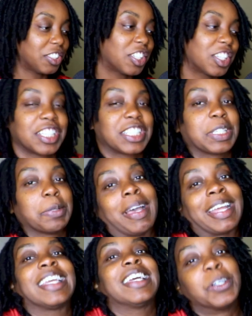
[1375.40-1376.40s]
took somebody
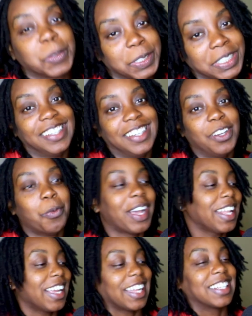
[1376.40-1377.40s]
else. Why they
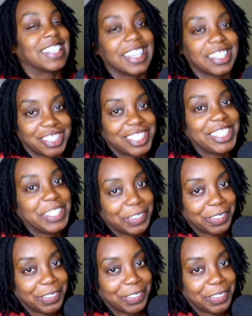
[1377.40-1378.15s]
gotta take the sheaf?